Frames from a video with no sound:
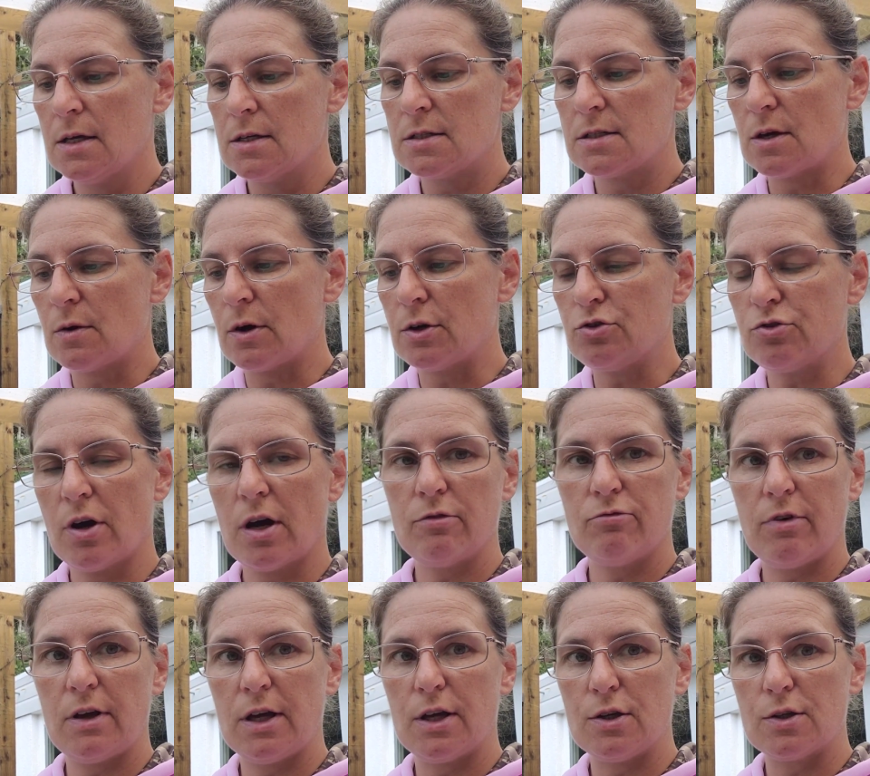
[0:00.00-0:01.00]
So I try
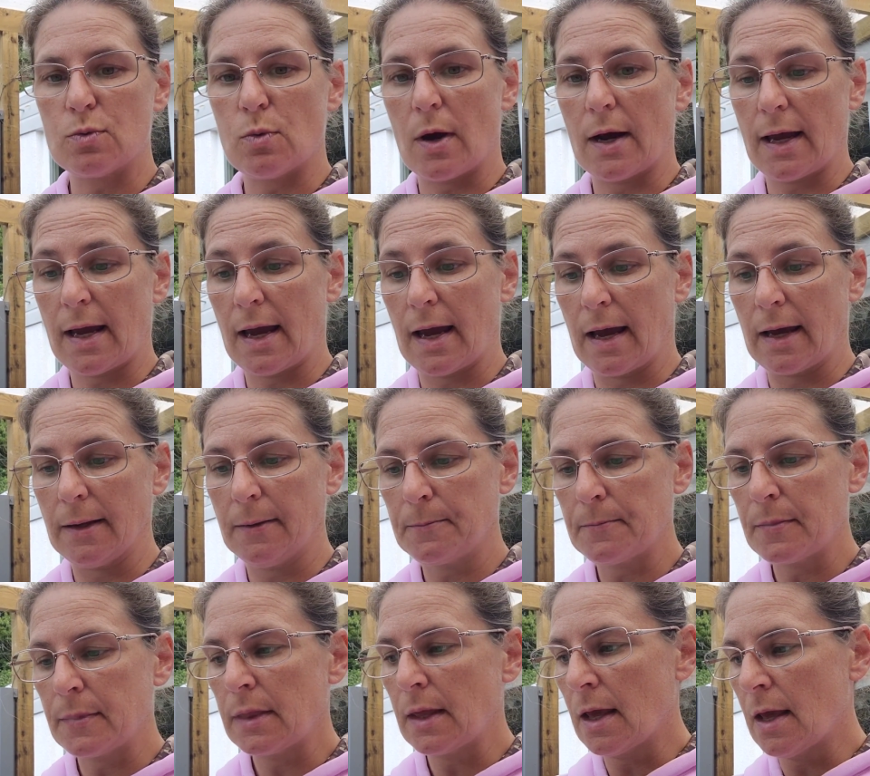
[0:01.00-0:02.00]
and reuse what I can,
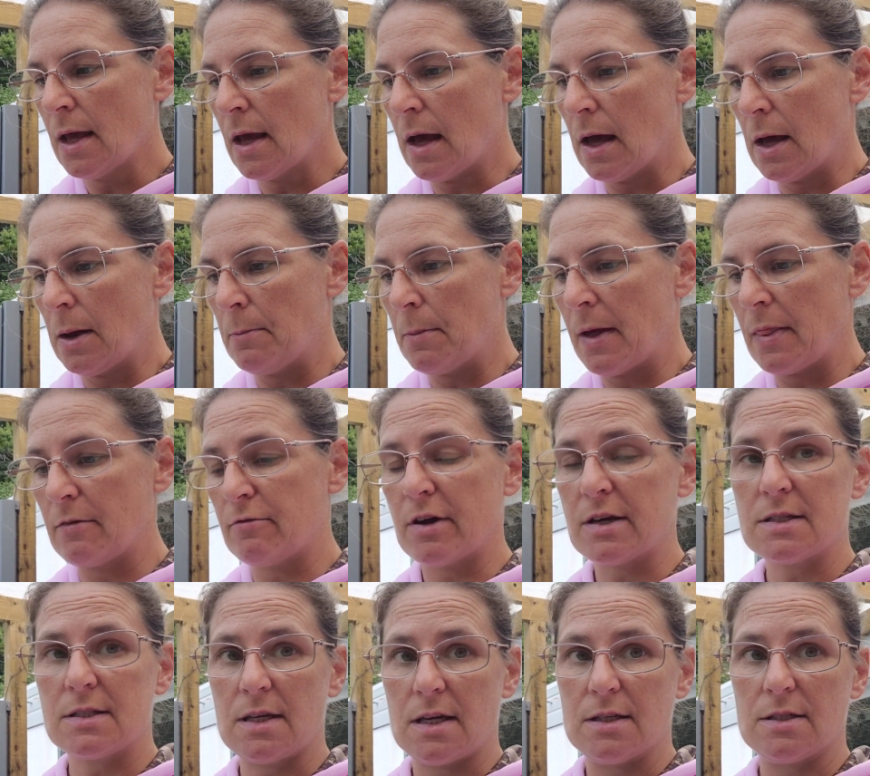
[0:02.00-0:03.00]
and the
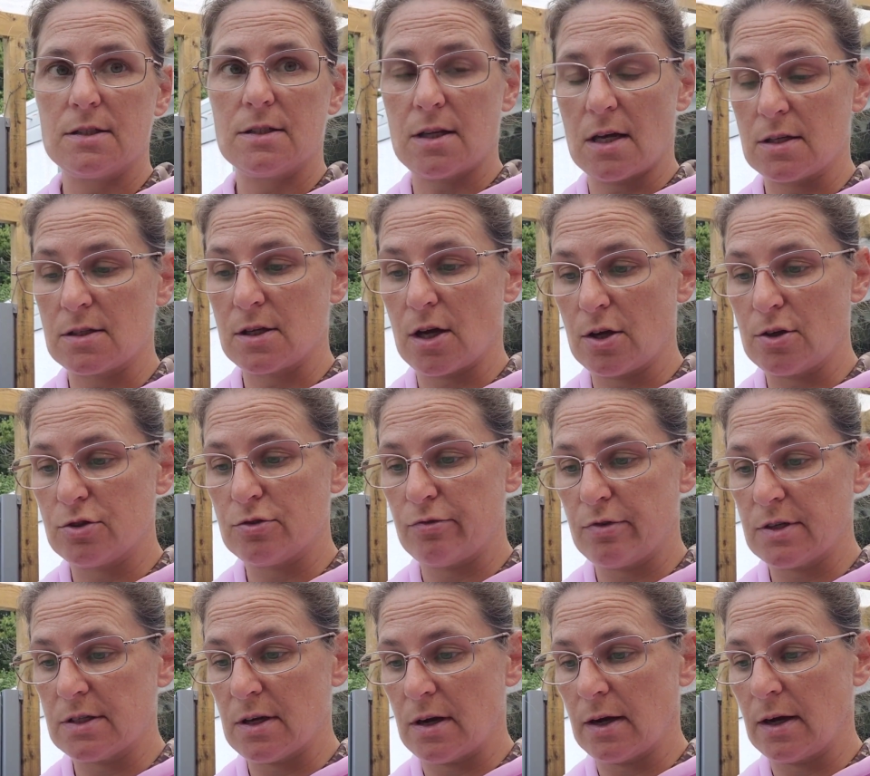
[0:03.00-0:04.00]
rest does go
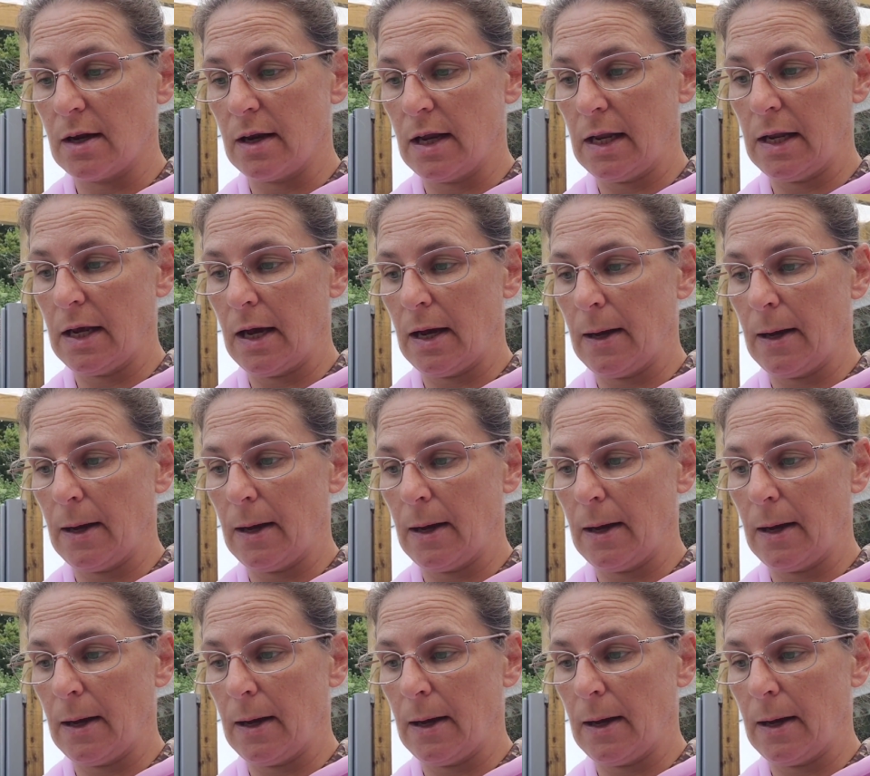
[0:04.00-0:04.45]
to recycling,